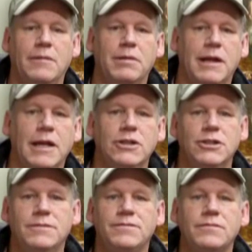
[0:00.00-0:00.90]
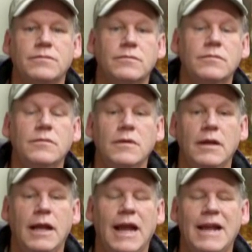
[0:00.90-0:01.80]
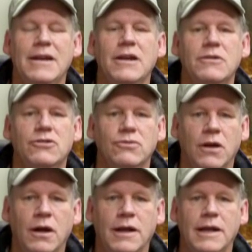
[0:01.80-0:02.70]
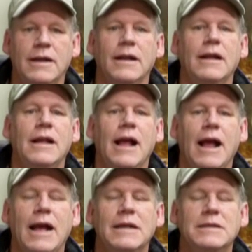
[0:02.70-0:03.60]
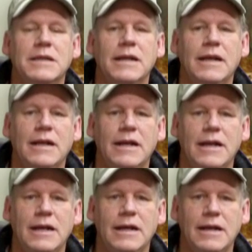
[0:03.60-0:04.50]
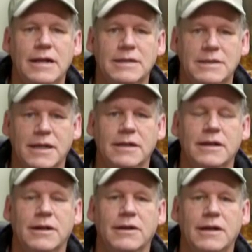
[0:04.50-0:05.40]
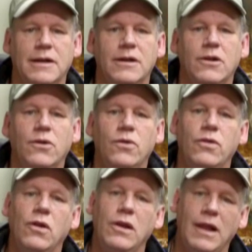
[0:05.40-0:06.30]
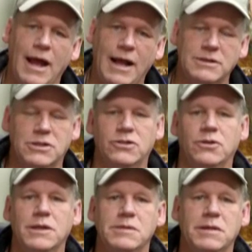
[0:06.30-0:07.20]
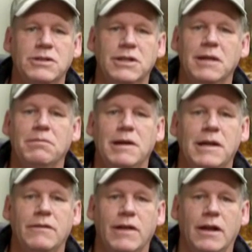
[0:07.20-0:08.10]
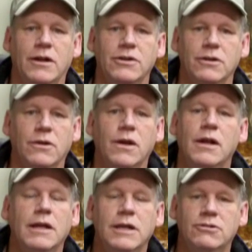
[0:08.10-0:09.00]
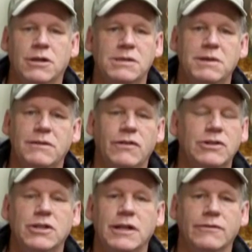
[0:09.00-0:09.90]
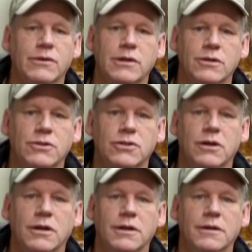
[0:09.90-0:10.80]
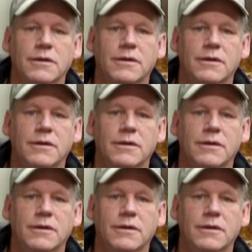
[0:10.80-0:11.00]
application and drawing as a secondary or the last choice because you get plenty of that on your own. And trust me, eventually everyone learns drawing.